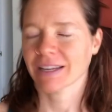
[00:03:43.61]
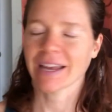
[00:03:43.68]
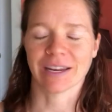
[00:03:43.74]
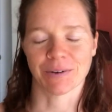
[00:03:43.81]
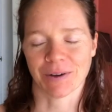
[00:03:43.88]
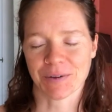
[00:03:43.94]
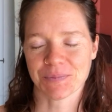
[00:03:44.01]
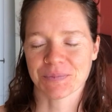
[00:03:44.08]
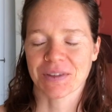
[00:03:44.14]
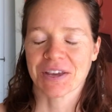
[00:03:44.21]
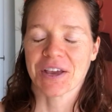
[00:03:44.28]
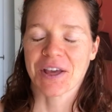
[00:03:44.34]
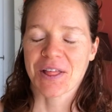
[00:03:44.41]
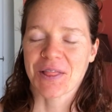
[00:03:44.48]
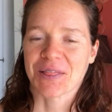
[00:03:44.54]
Anyway,
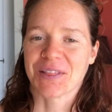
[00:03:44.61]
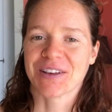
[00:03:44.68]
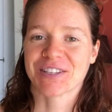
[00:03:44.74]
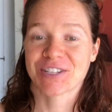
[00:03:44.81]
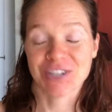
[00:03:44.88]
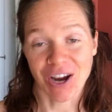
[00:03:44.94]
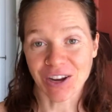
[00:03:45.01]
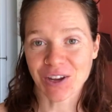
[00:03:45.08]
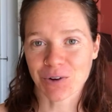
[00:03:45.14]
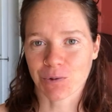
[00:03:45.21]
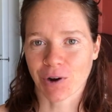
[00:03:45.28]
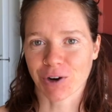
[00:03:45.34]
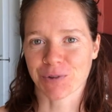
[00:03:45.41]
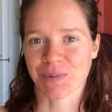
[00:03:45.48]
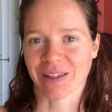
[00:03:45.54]
this giant
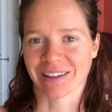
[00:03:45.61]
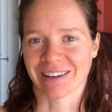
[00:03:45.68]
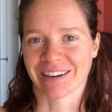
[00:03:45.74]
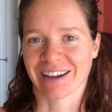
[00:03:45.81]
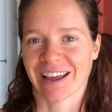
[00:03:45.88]
watermelon.